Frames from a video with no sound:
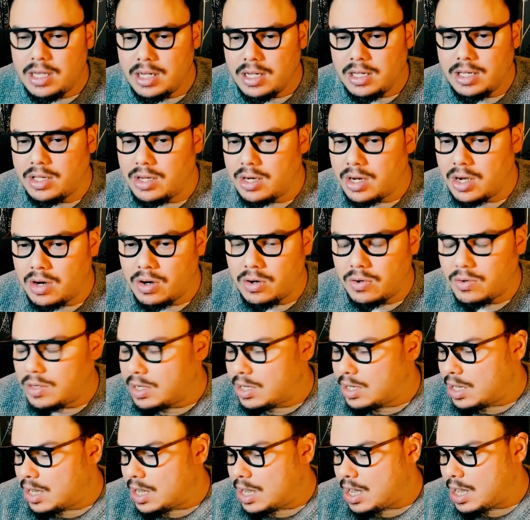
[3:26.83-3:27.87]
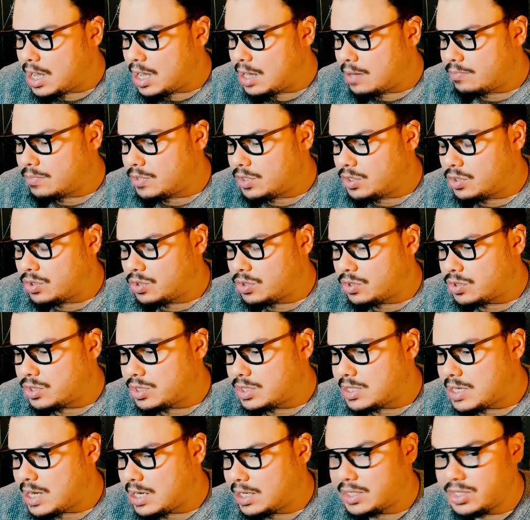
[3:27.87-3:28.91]
you're
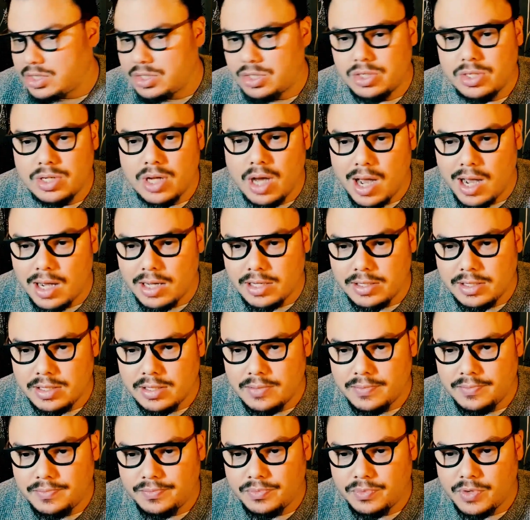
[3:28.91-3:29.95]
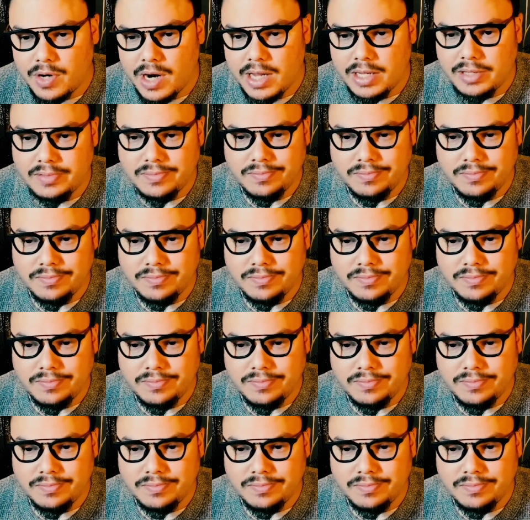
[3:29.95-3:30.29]
selling socks, right?